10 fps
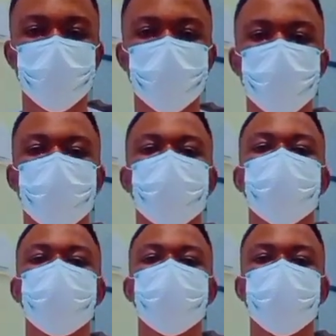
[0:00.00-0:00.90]
See how easy
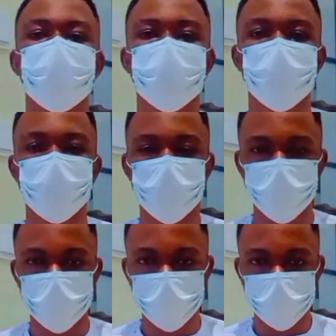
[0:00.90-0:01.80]
that falls out?
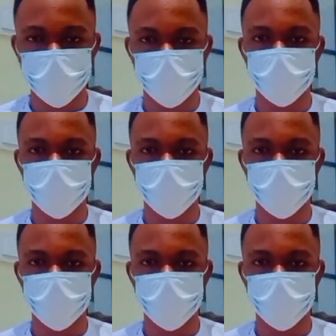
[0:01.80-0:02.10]
Yeah.